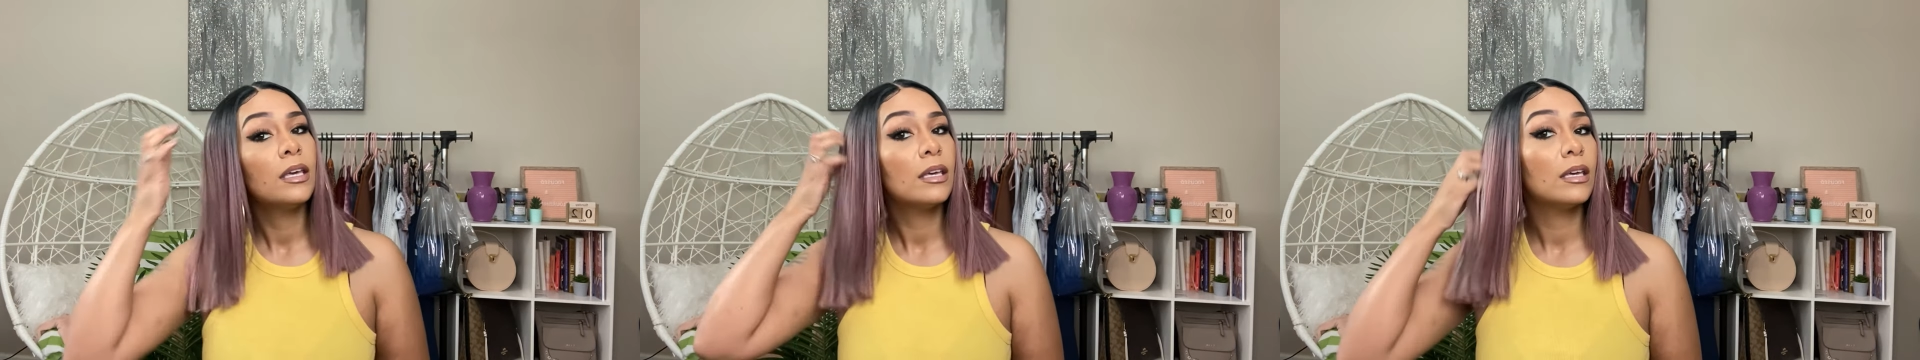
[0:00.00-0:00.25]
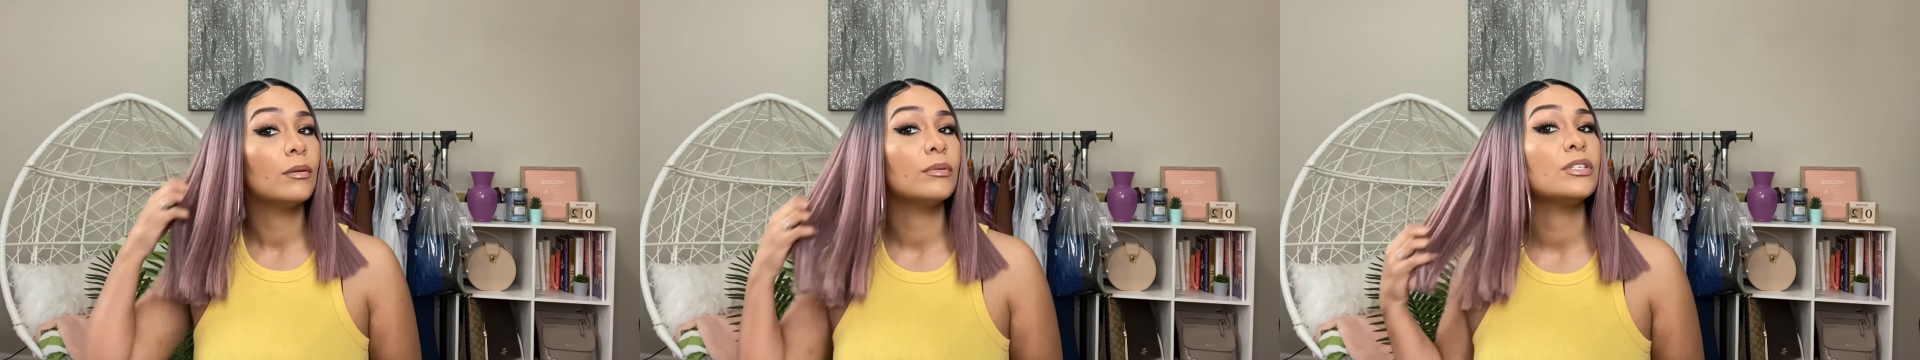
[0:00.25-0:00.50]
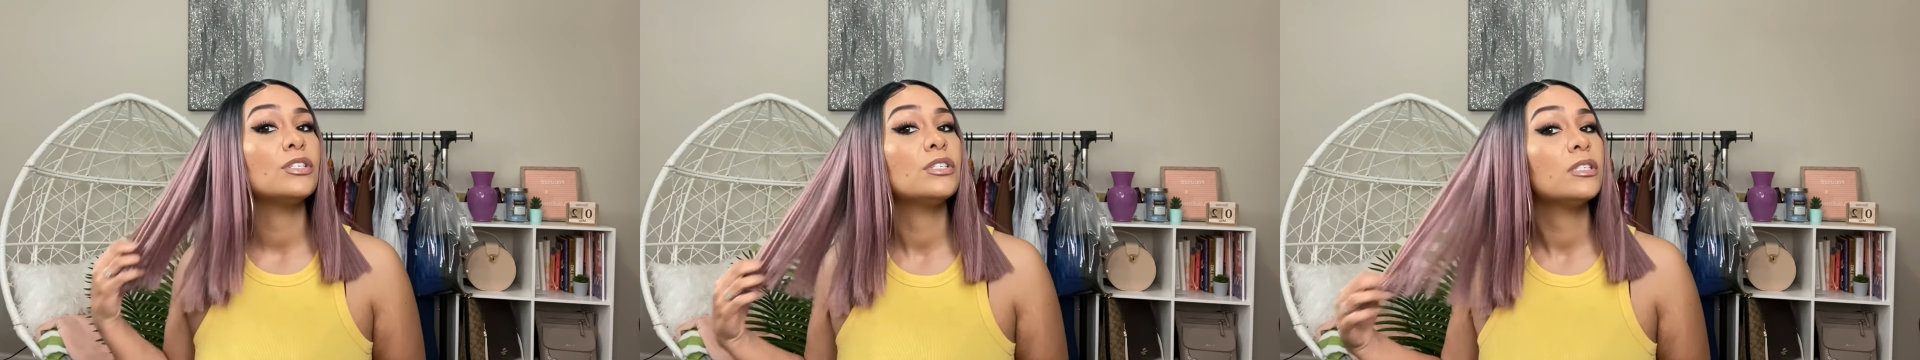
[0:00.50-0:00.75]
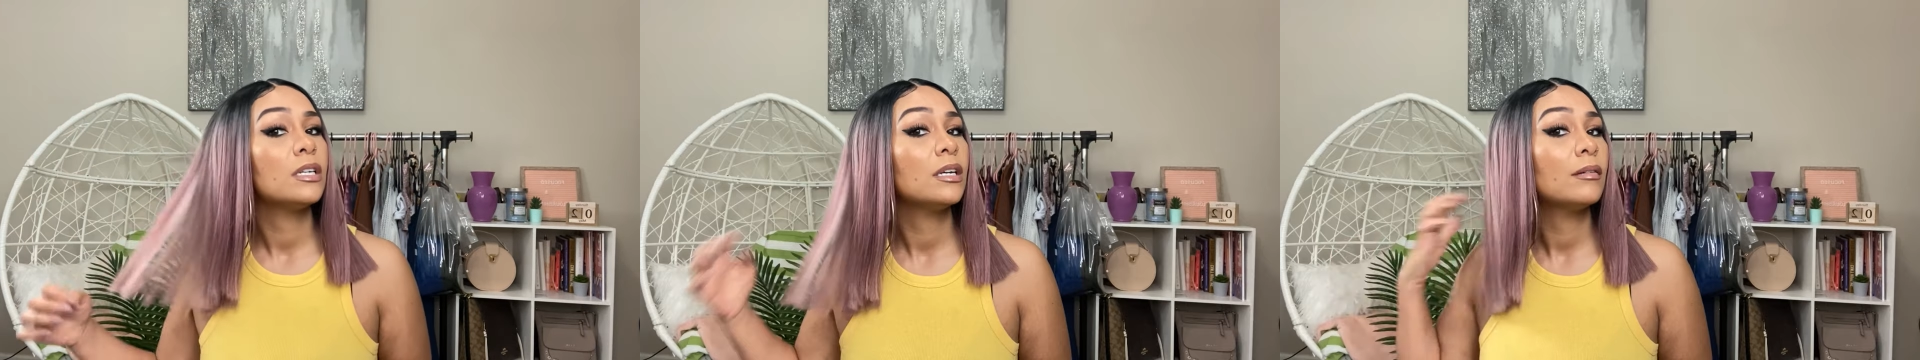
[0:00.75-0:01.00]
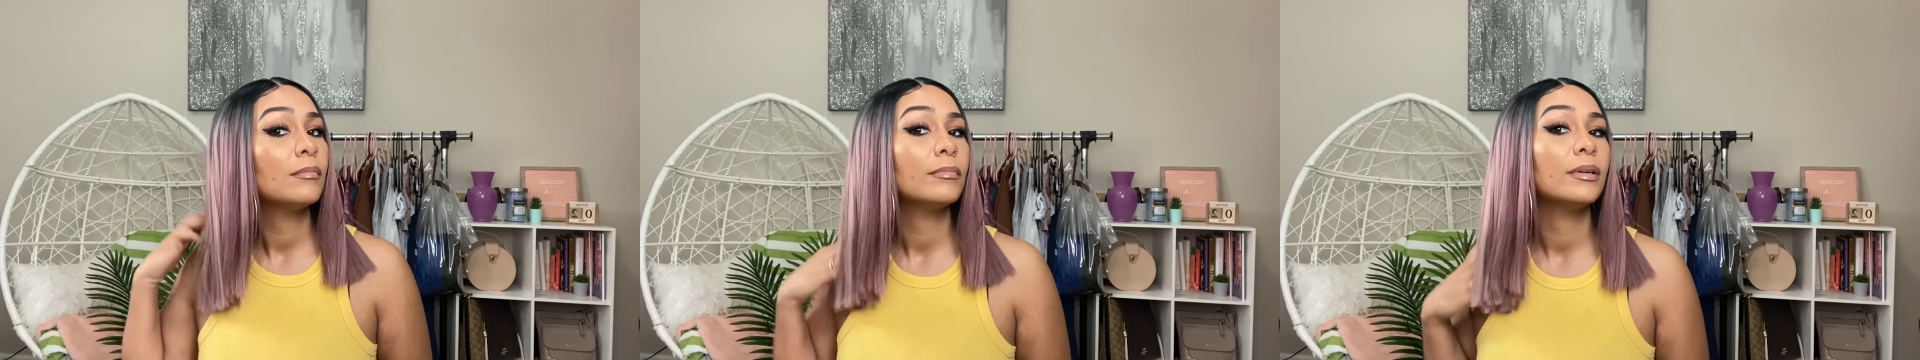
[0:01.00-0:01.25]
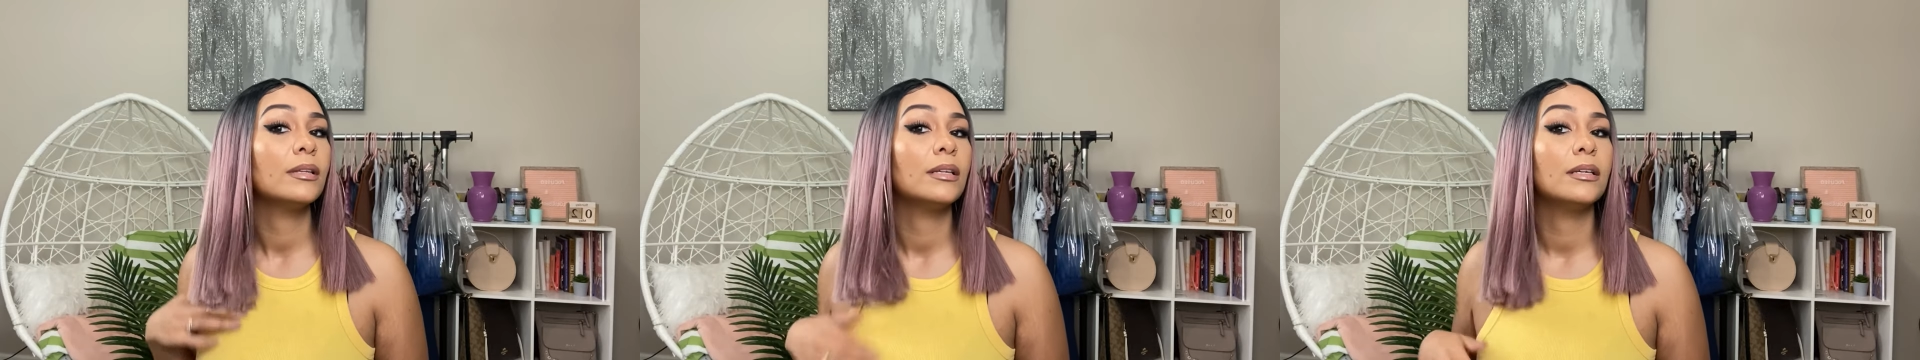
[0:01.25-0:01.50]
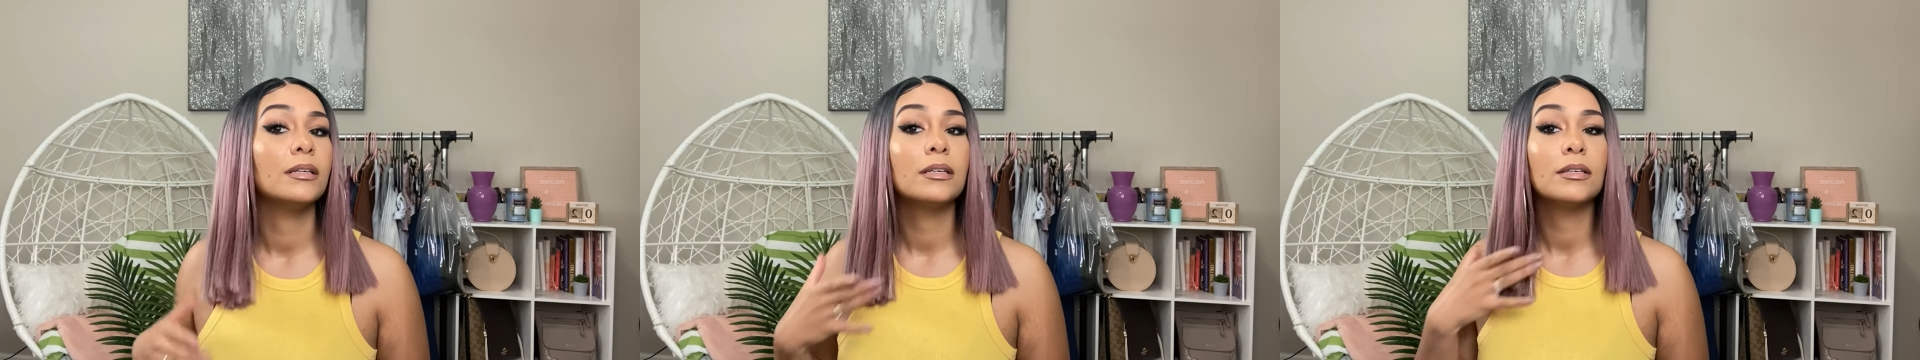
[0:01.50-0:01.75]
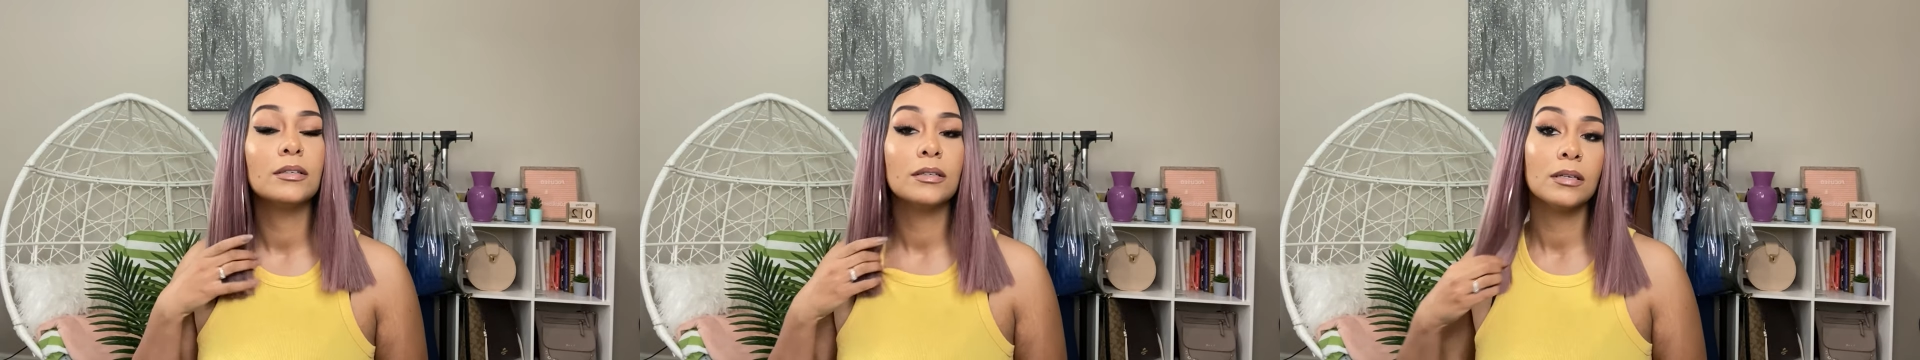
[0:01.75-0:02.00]
It was cheap, but look,
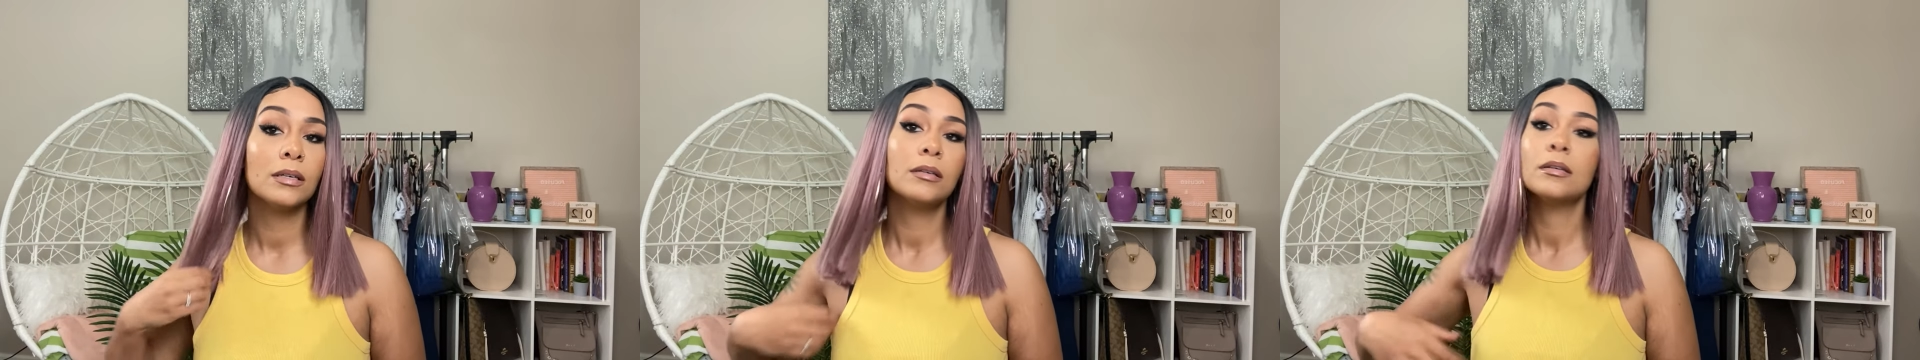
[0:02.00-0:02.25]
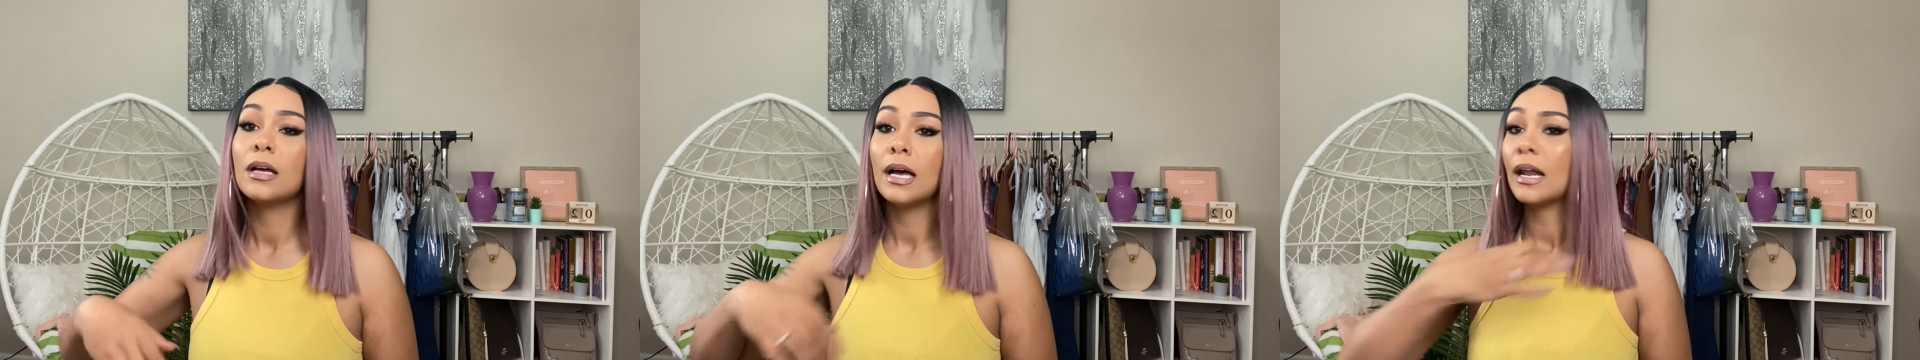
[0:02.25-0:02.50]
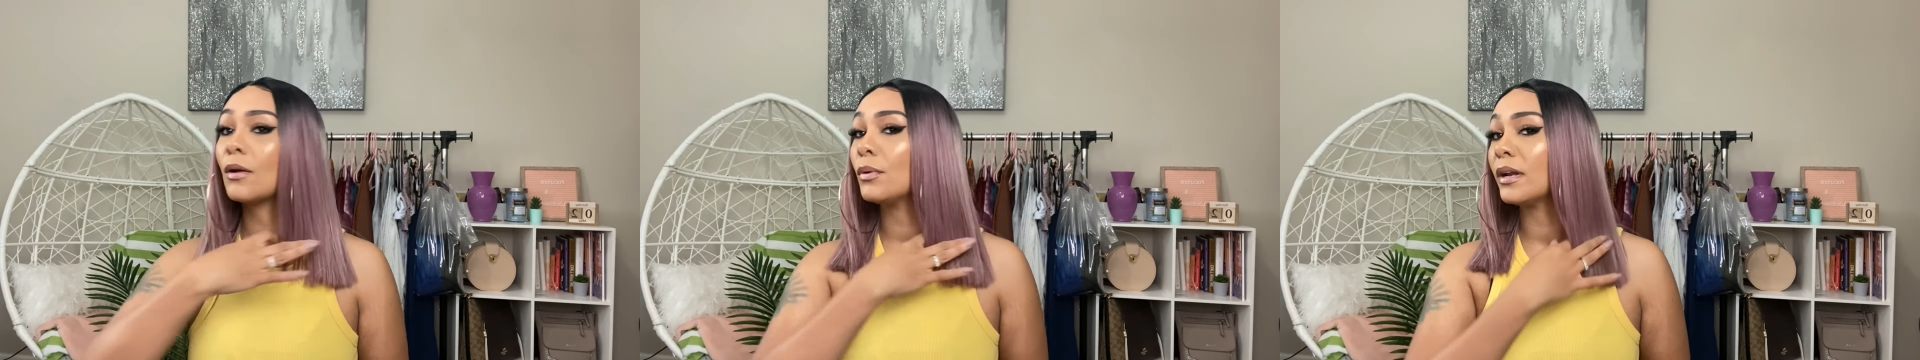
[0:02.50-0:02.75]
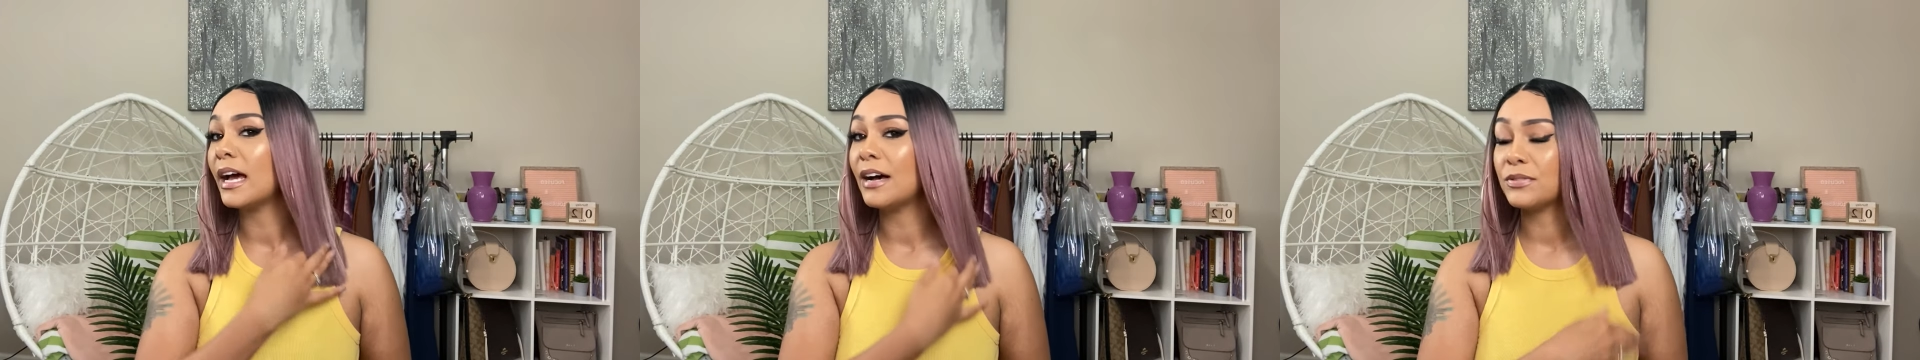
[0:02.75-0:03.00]
I don't want to have